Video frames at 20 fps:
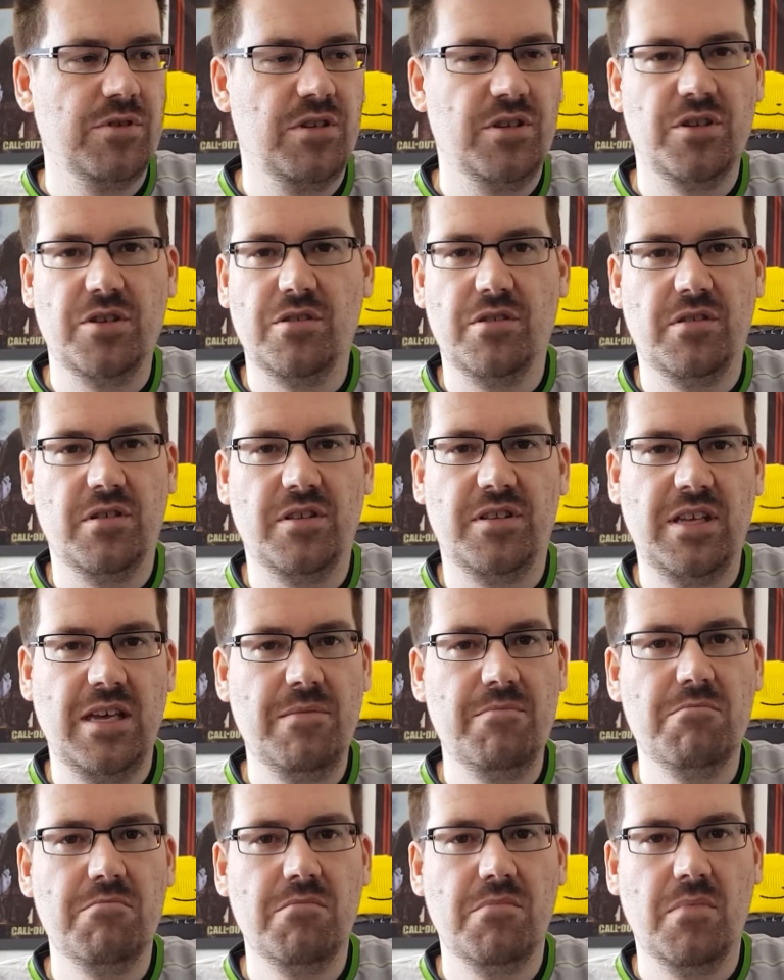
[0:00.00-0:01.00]
of the
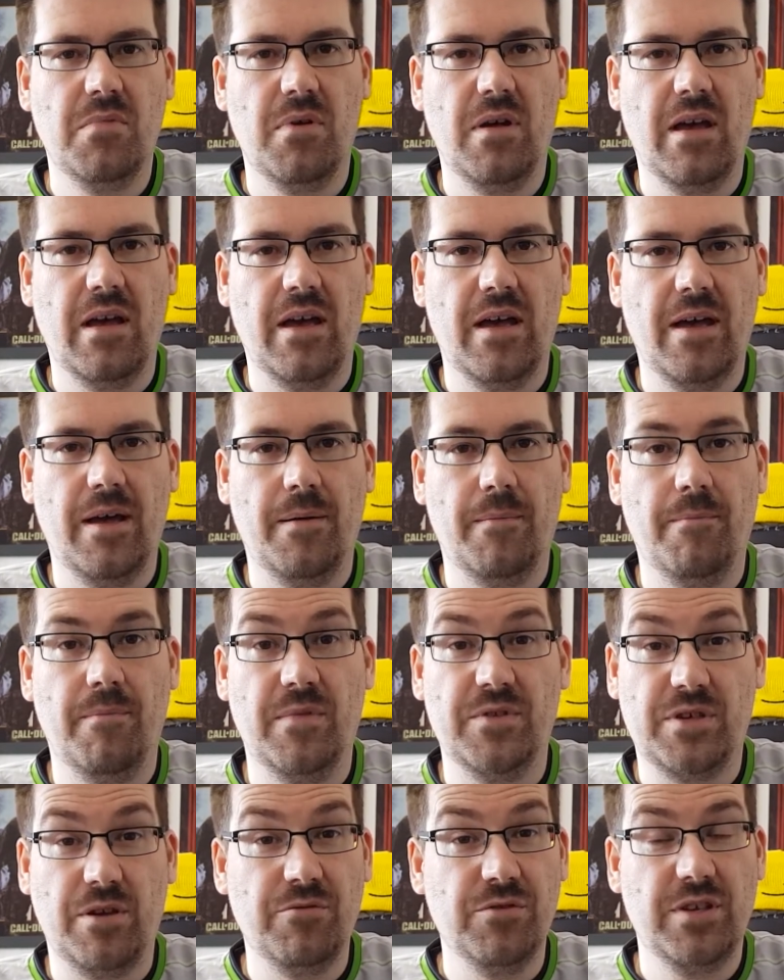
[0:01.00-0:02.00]
team, it
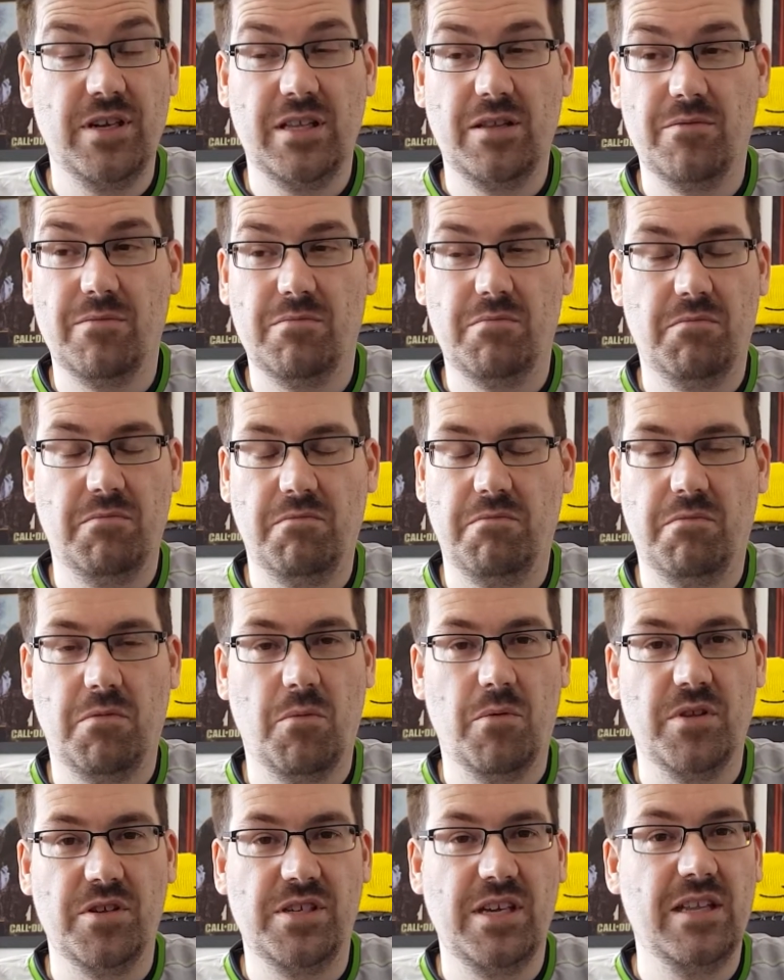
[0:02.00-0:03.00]
sounds like from
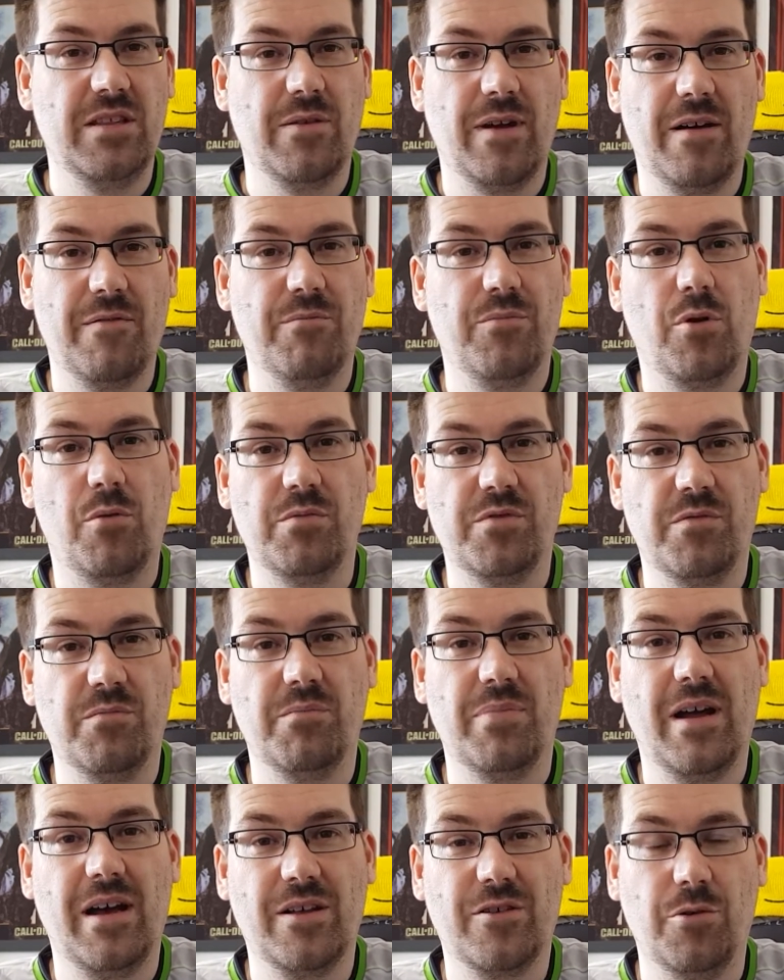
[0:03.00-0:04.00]
what they say, they were having problems from
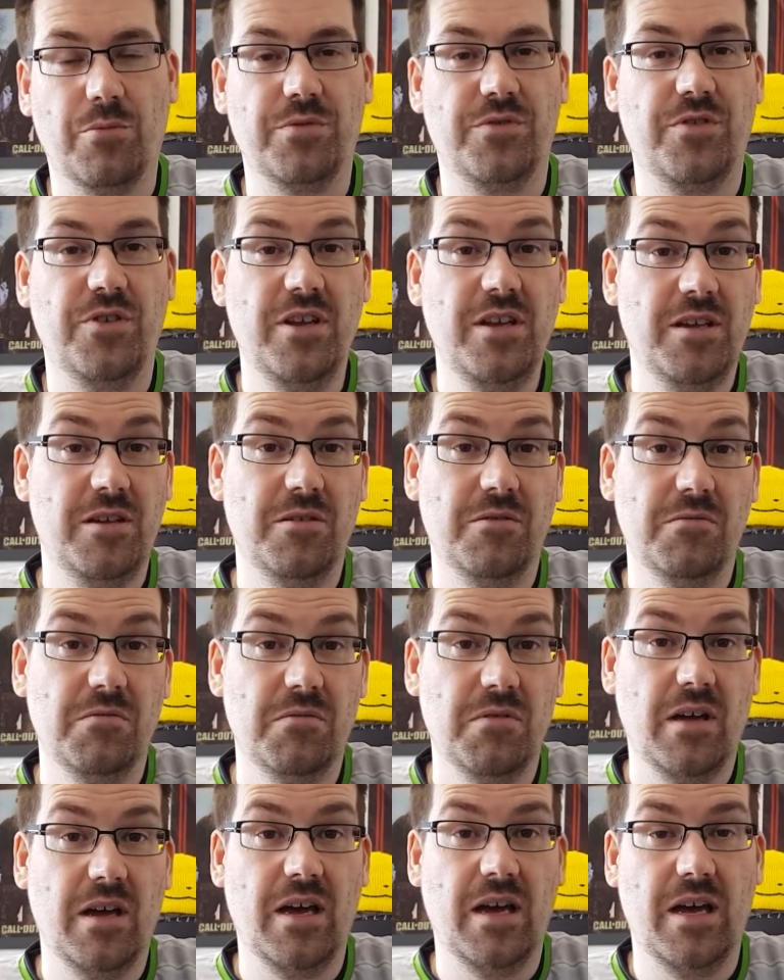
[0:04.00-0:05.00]
Black Ops 3.
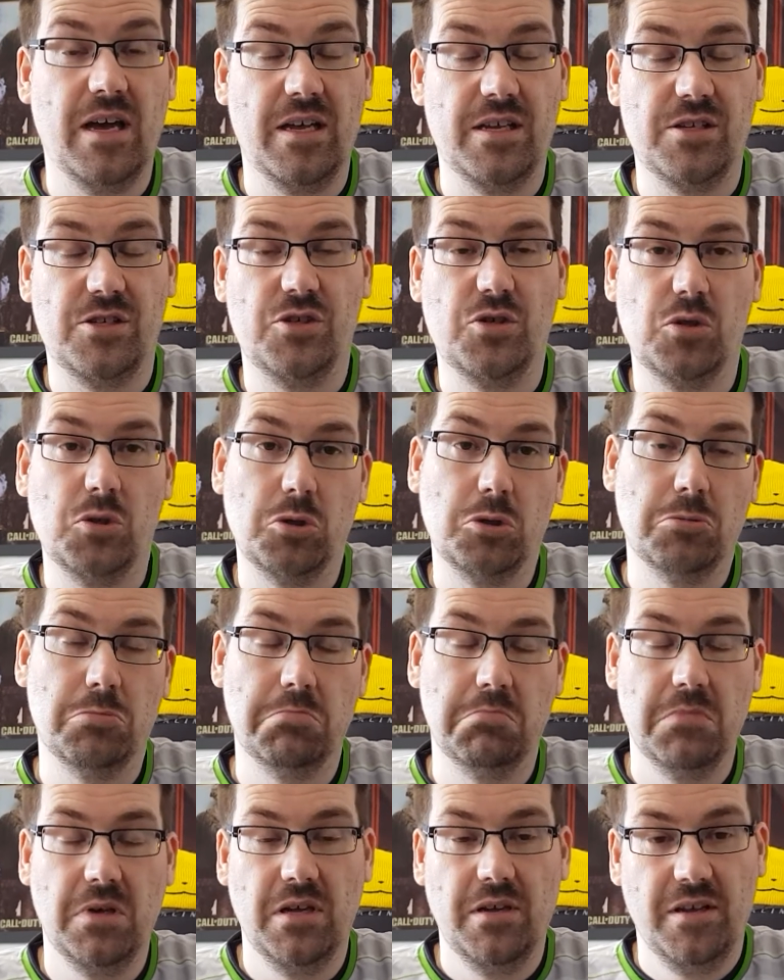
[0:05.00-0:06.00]
So
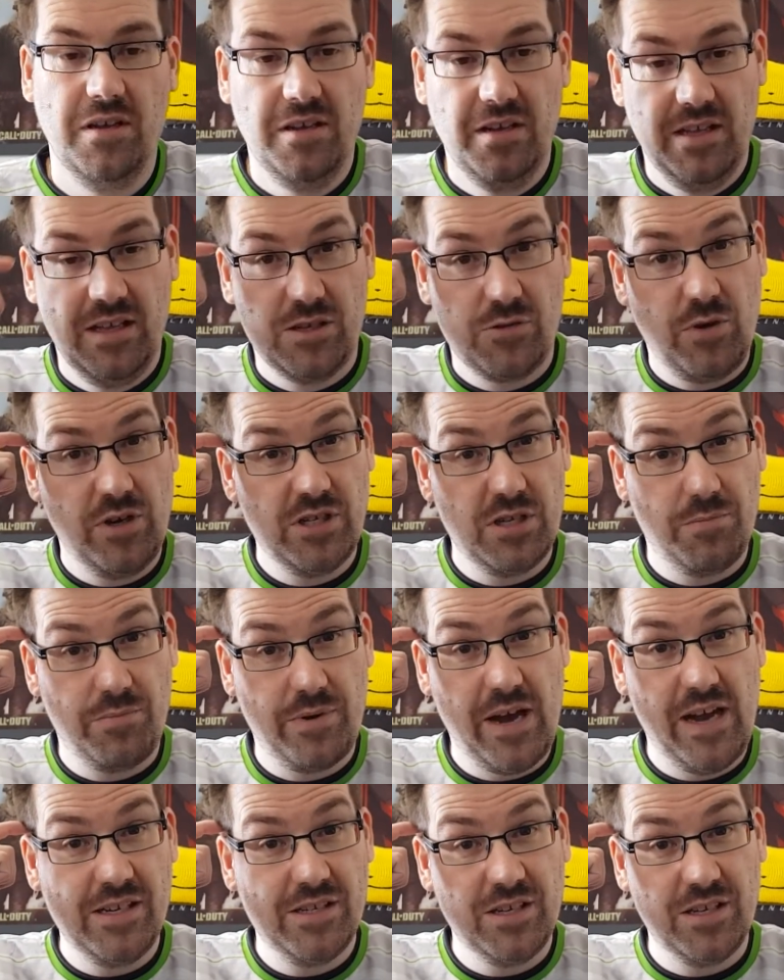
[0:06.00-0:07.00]
it's quite
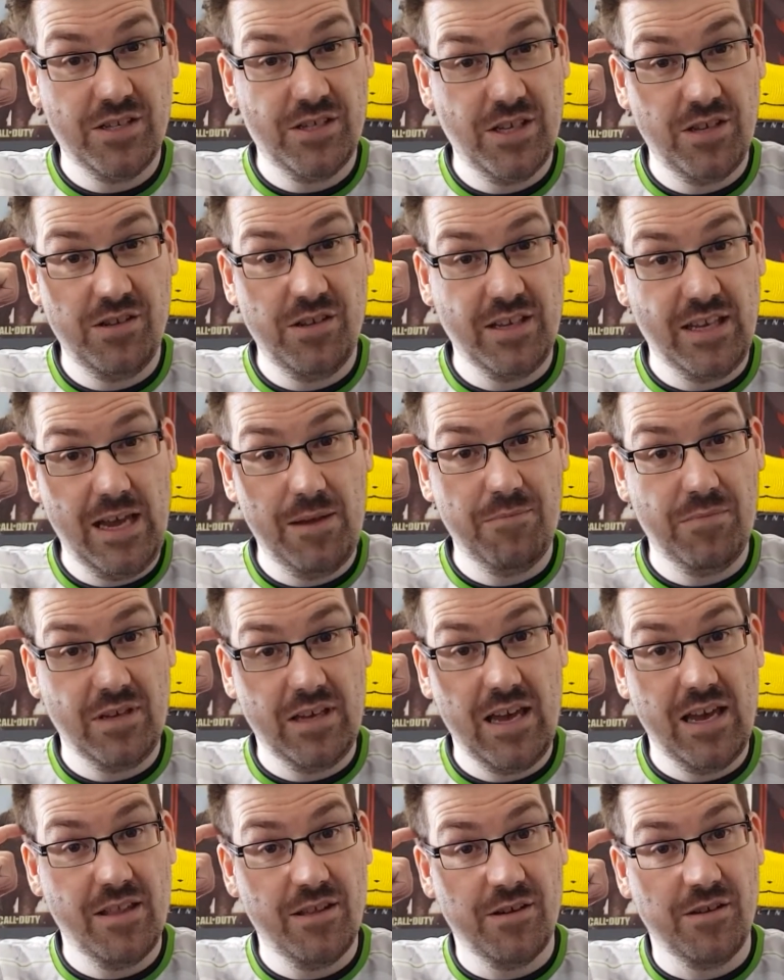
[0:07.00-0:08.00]
surprising considering they came
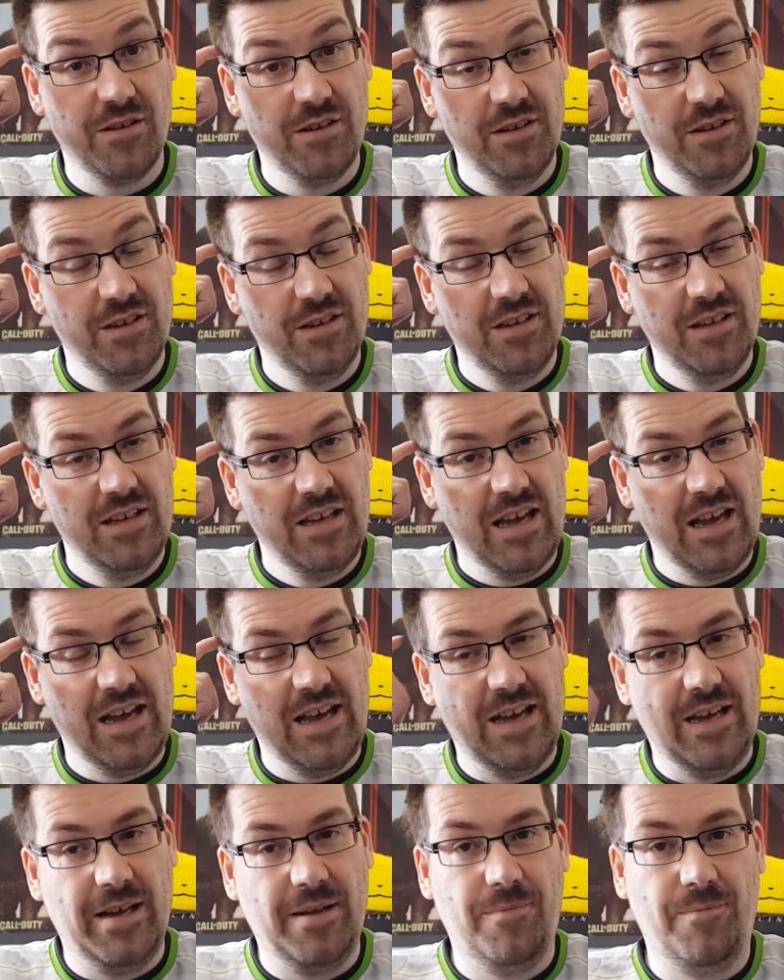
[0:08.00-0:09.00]
together
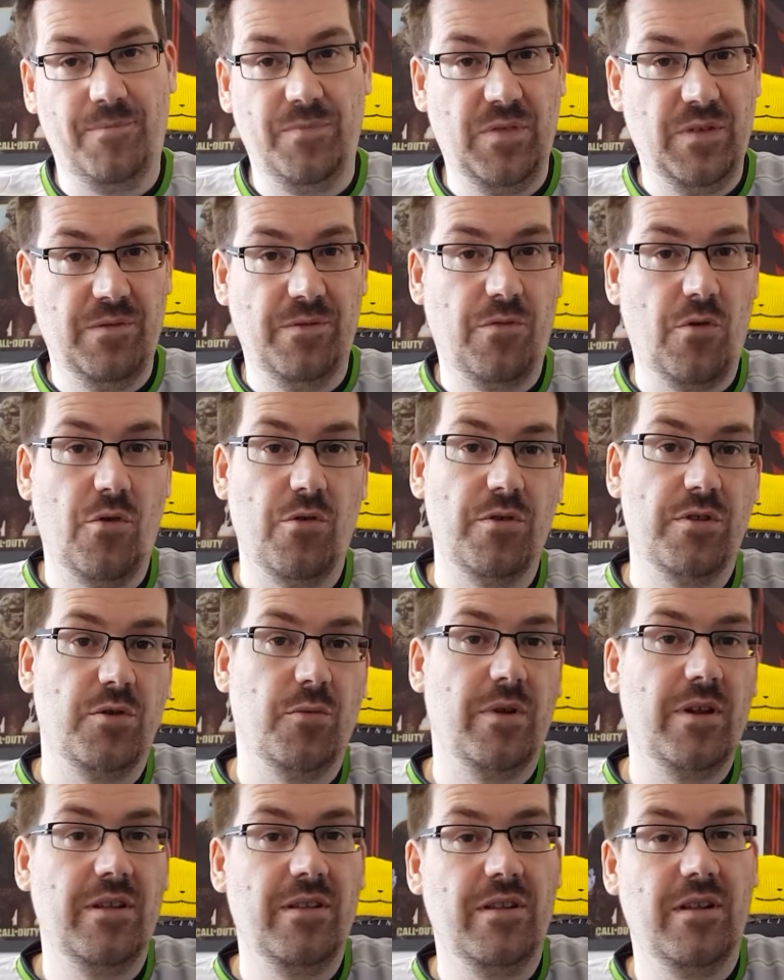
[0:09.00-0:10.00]
to
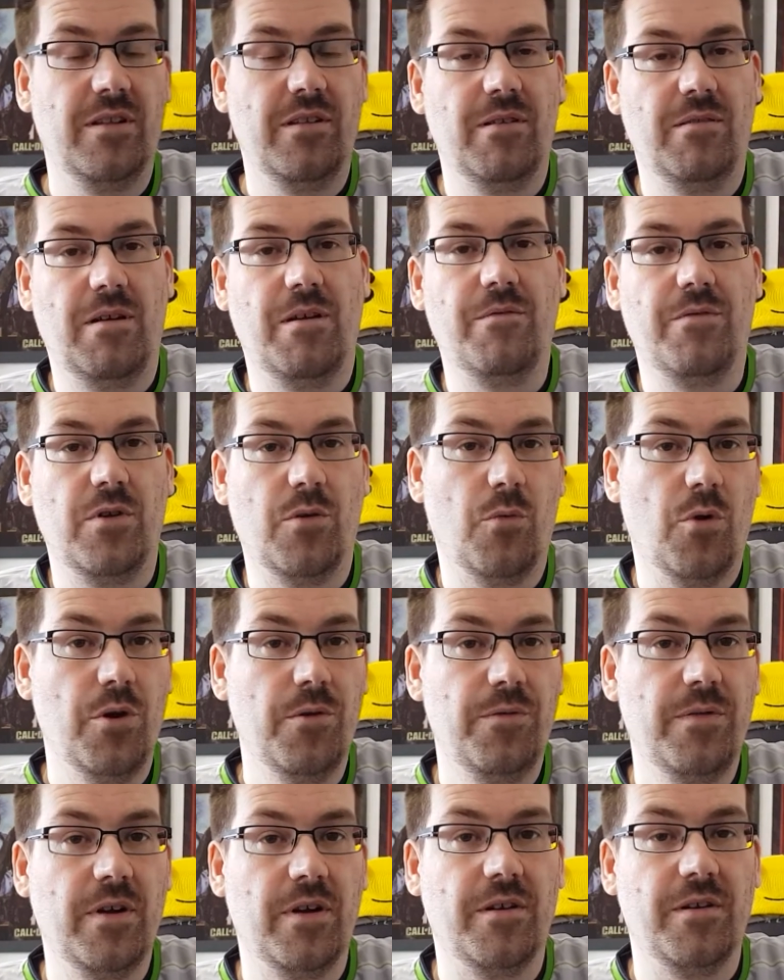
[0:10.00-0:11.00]
win Infinite
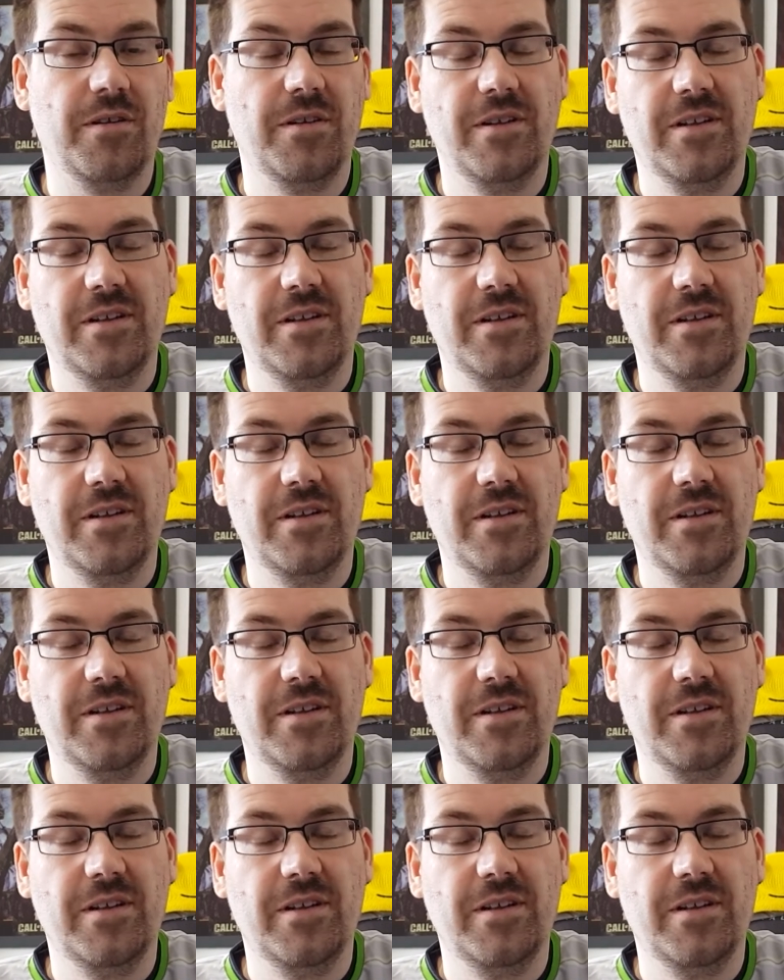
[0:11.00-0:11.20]
Warfare.